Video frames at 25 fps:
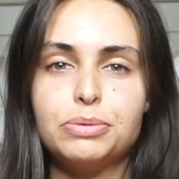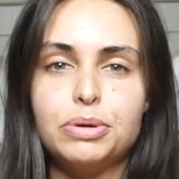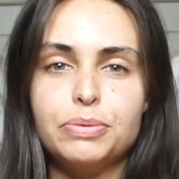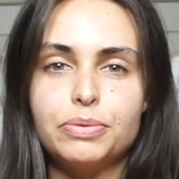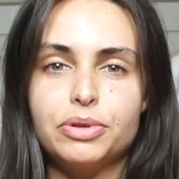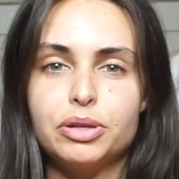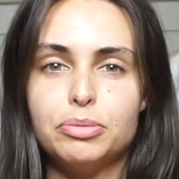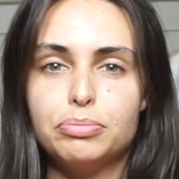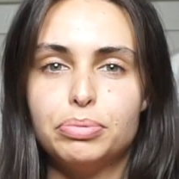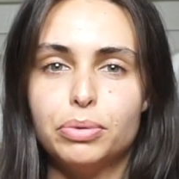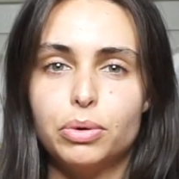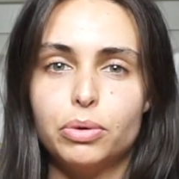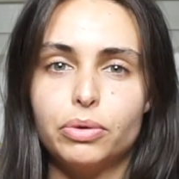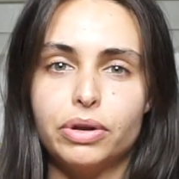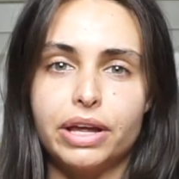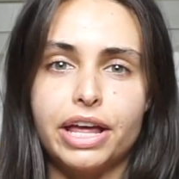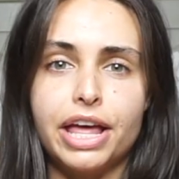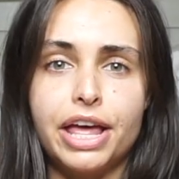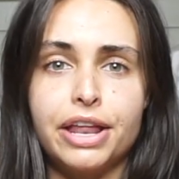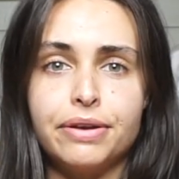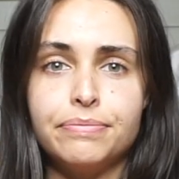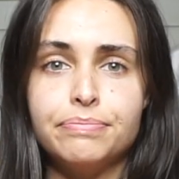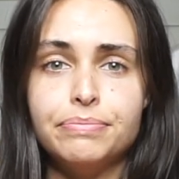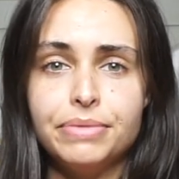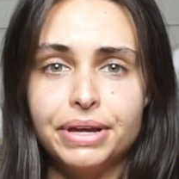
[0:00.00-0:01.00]
me with a bald
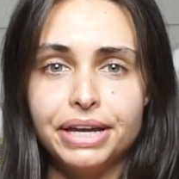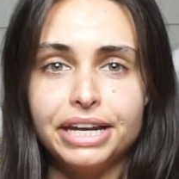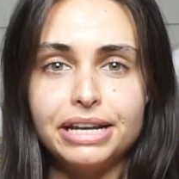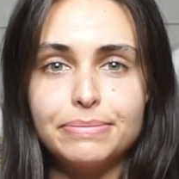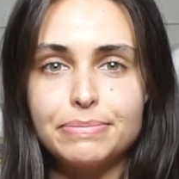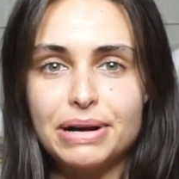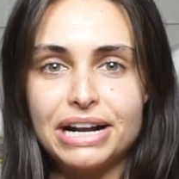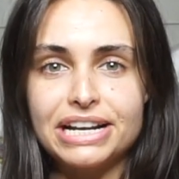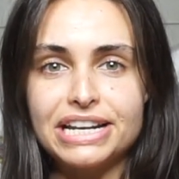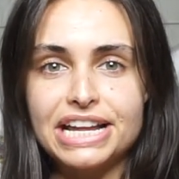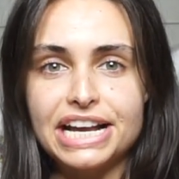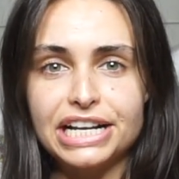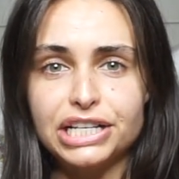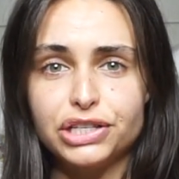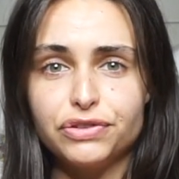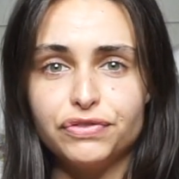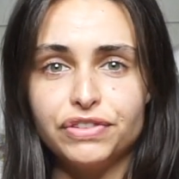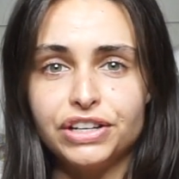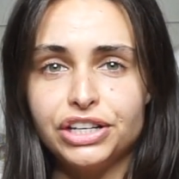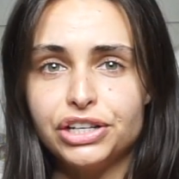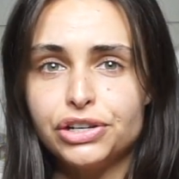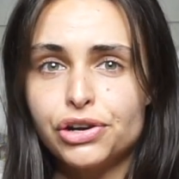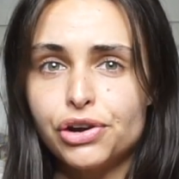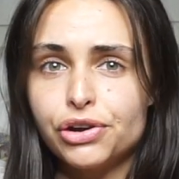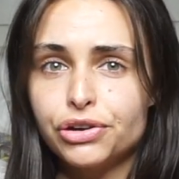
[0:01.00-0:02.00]
head in my next
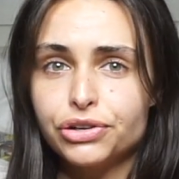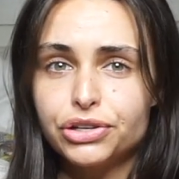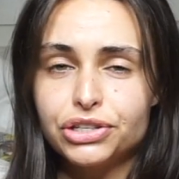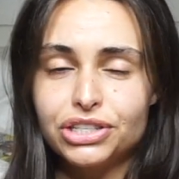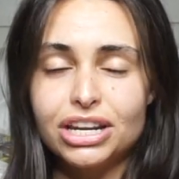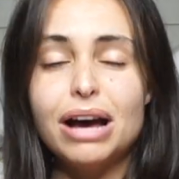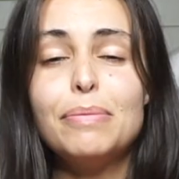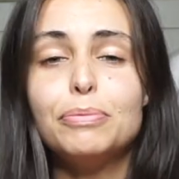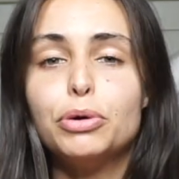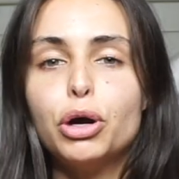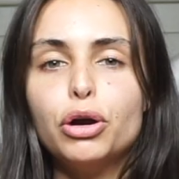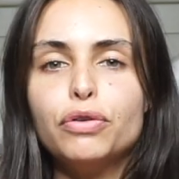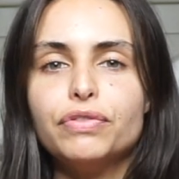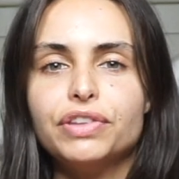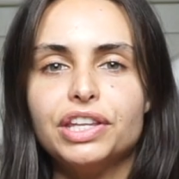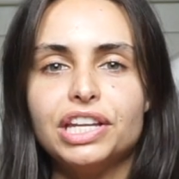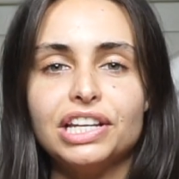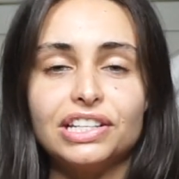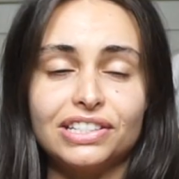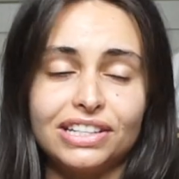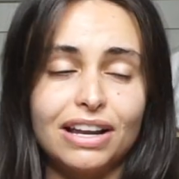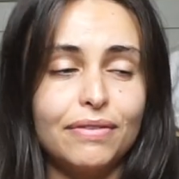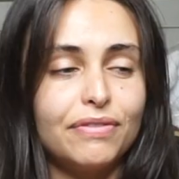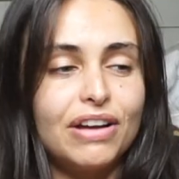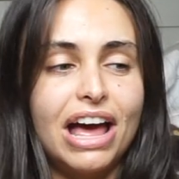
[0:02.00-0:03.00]
video, because I'm over
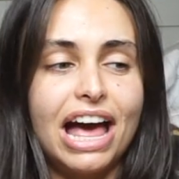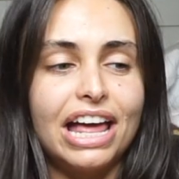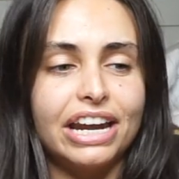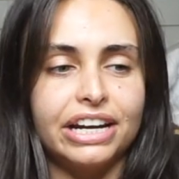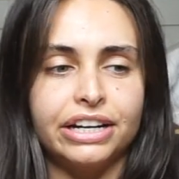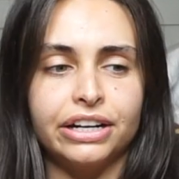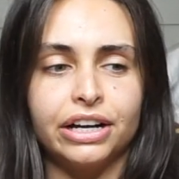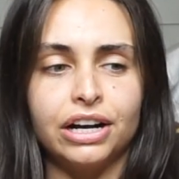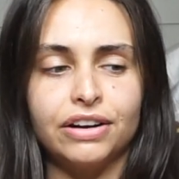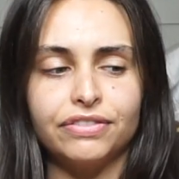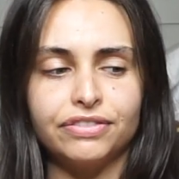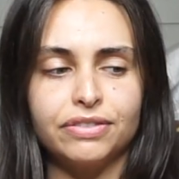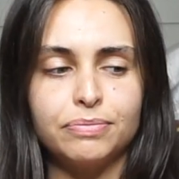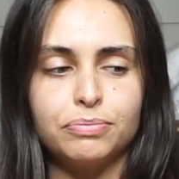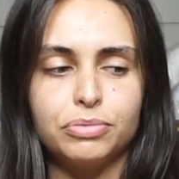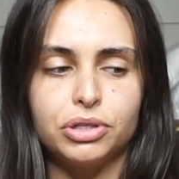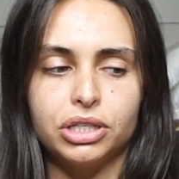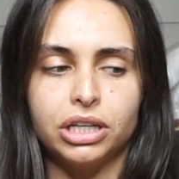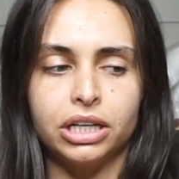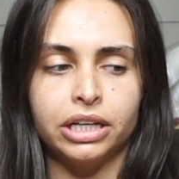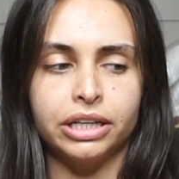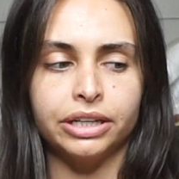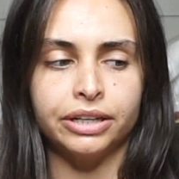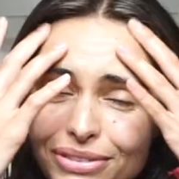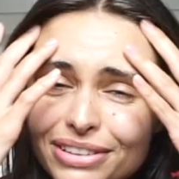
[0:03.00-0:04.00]
this. I've had enough. I'm
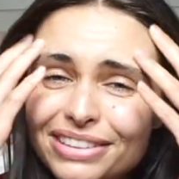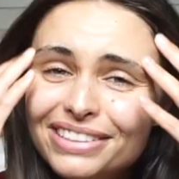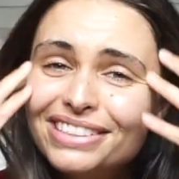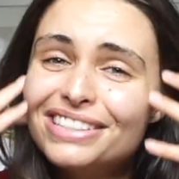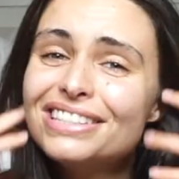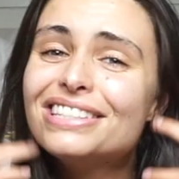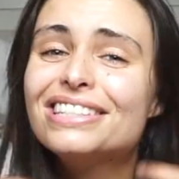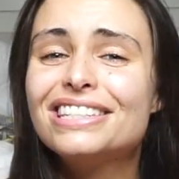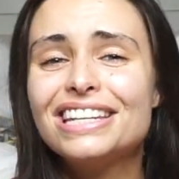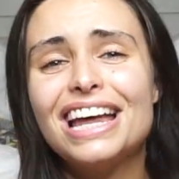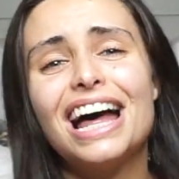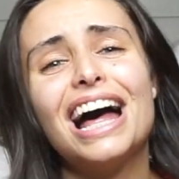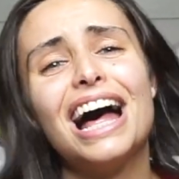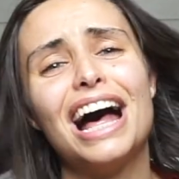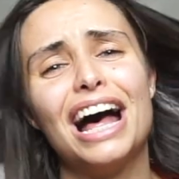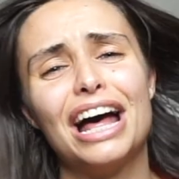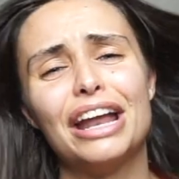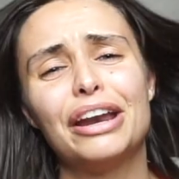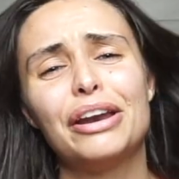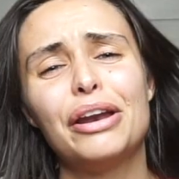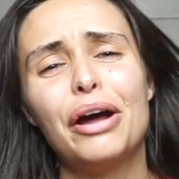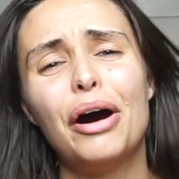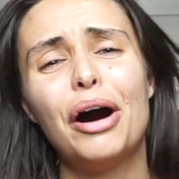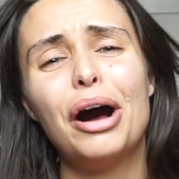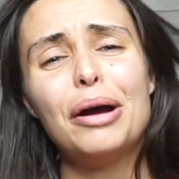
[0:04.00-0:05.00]
done. This is
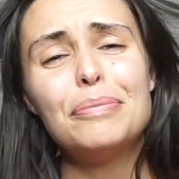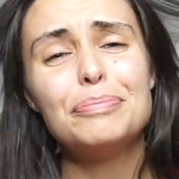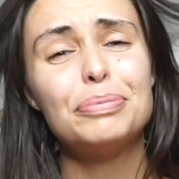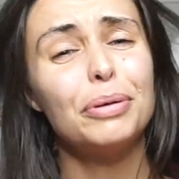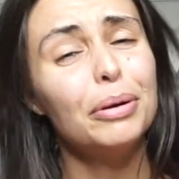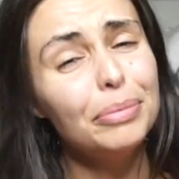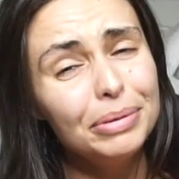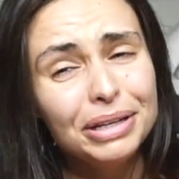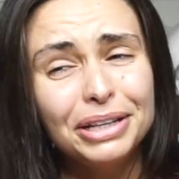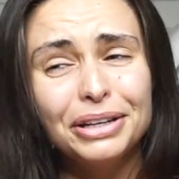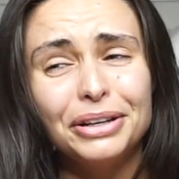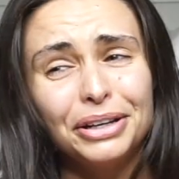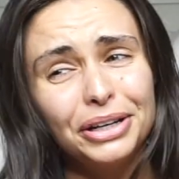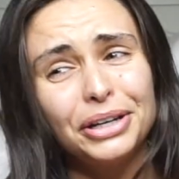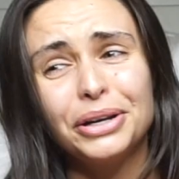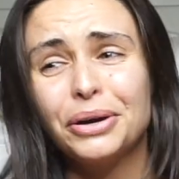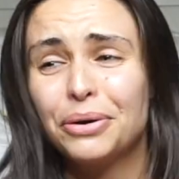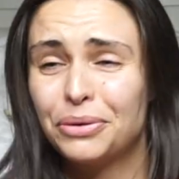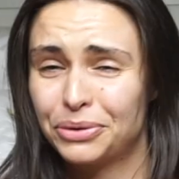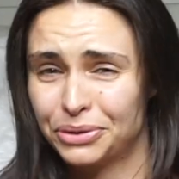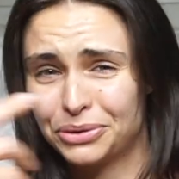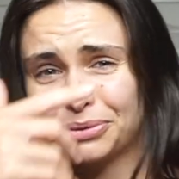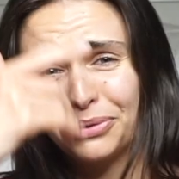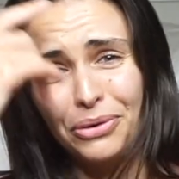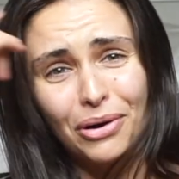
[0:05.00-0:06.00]
sad. I'm probably going to go
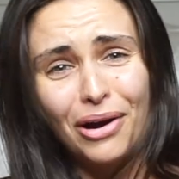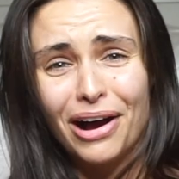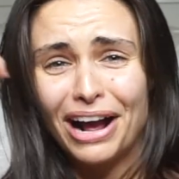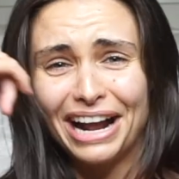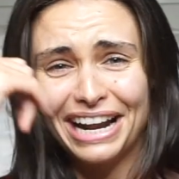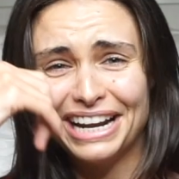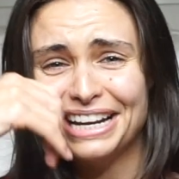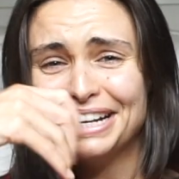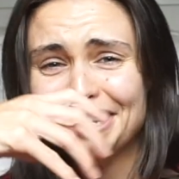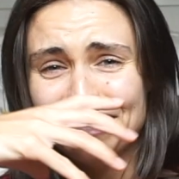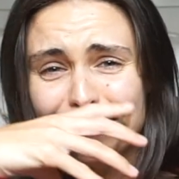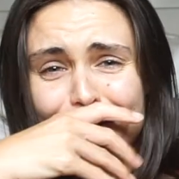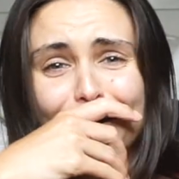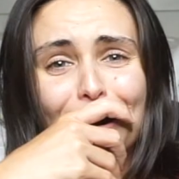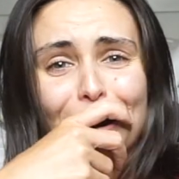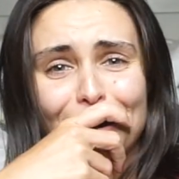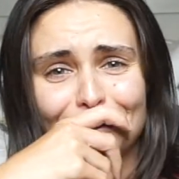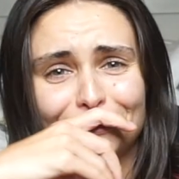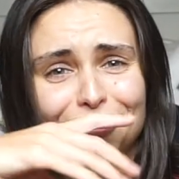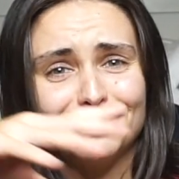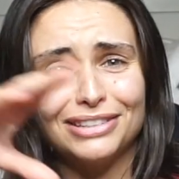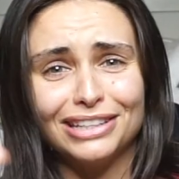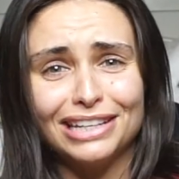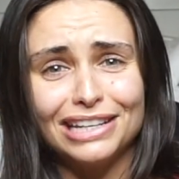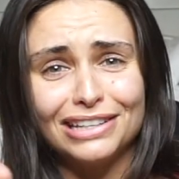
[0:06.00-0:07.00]
and cry
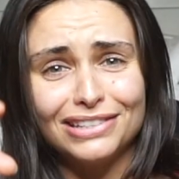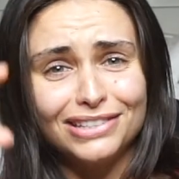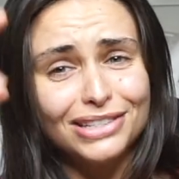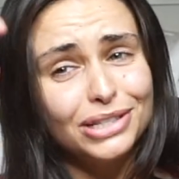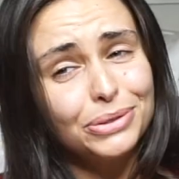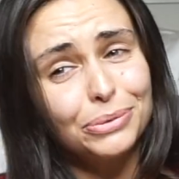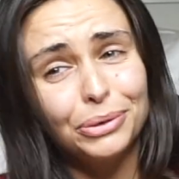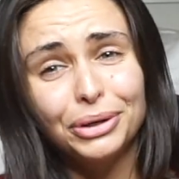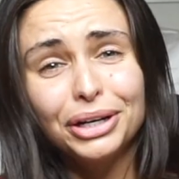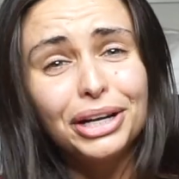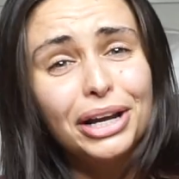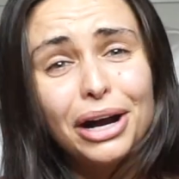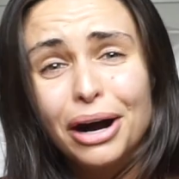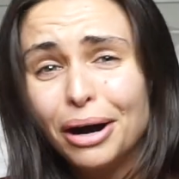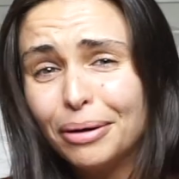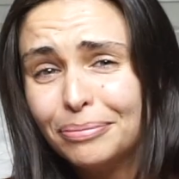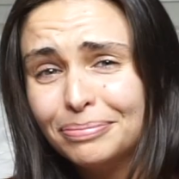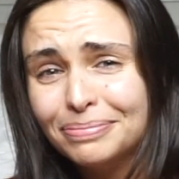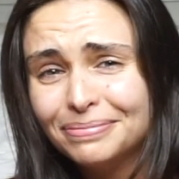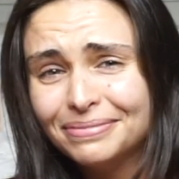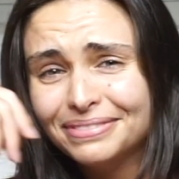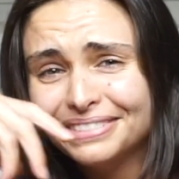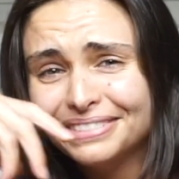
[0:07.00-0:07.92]
after this. Do you want to come?